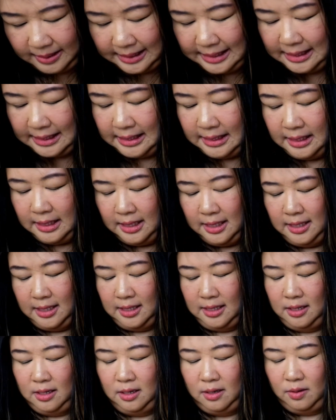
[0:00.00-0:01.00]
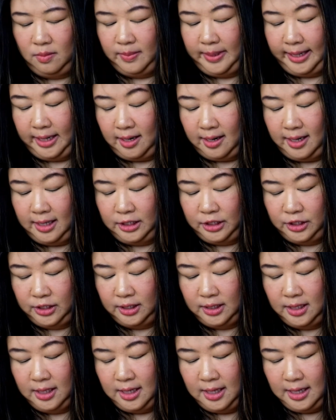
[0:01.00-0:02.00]
Oh my gosh.
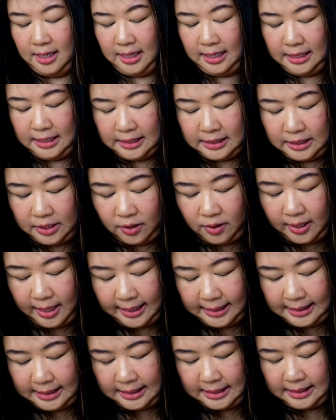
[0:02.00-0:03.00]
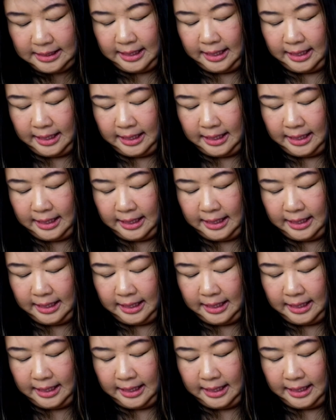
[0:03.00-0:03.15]
So I stuck it on.